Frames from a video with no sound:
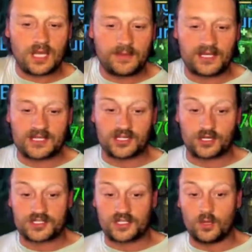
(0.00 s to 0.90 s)
because
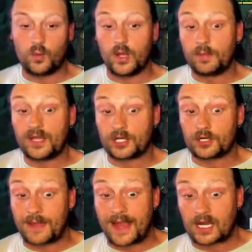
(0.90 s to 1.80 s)
Ursula will pick her
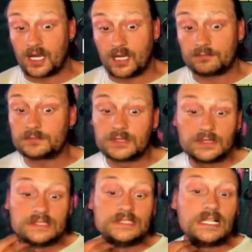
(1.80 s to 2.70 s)
back up
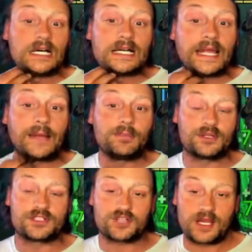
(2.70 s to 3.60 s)
and put
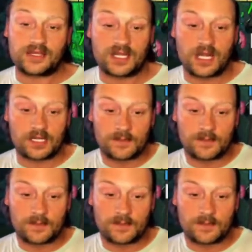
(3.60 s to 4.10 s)
a strengthen on her.